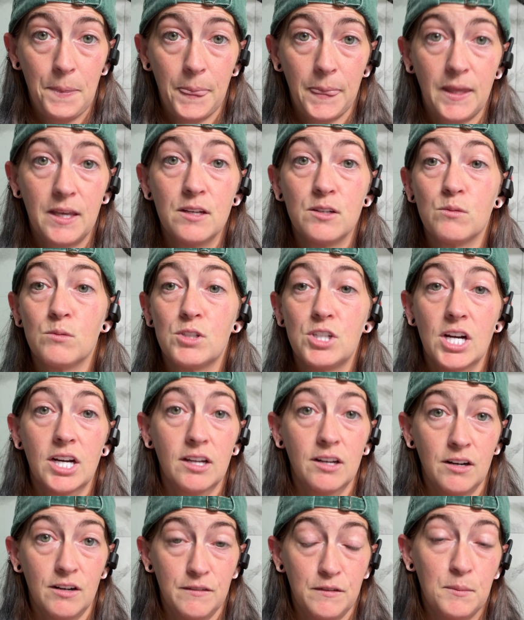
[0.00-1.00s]
because we're
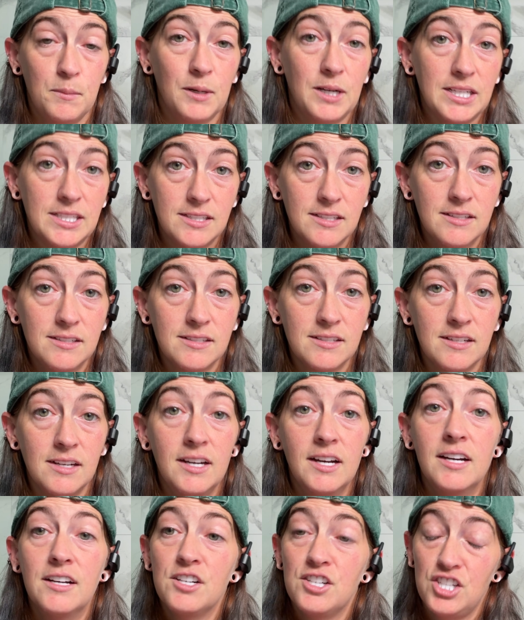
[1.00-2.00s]
checking her for braces.
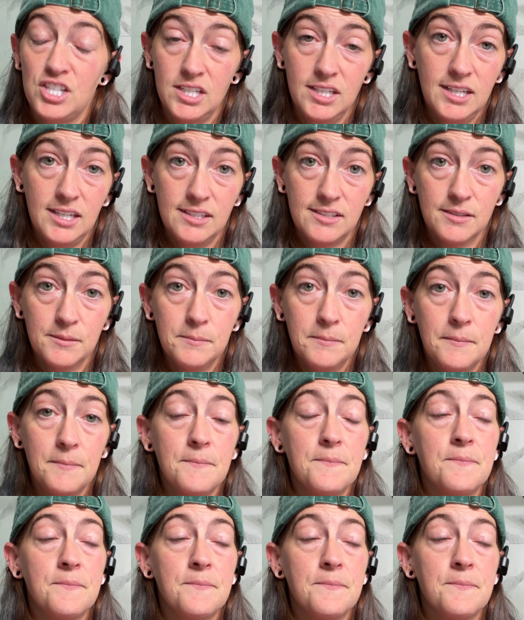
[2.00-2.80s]
She needs them.